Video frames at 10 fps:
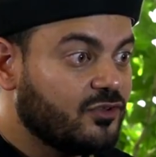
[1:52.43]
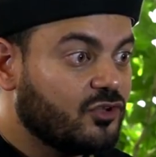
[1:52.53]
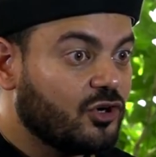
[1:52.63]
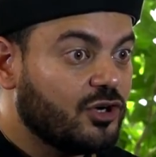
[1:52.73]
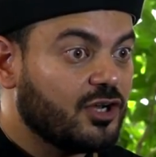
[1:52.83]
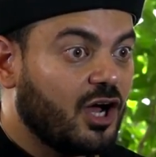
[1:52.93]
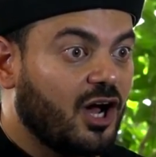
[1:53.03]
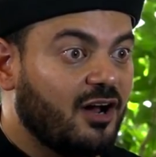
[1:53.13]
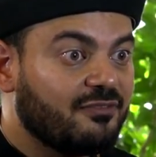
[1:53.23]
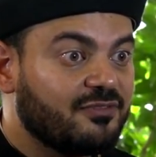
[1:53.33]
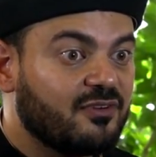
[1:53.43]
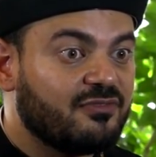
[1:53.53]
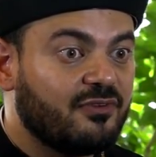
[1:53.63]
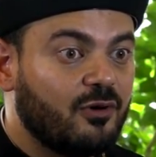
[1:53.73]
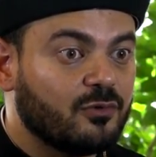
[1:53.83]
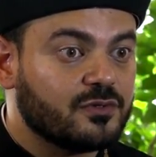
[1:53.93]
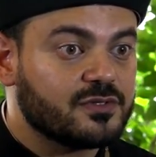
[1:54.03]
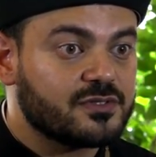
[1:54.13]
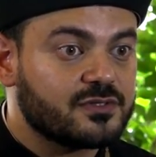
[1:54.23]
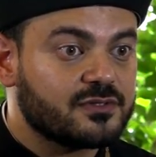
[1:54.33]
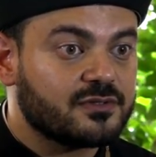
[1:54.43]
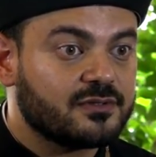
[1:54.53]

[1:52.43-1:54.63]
turn off your phones.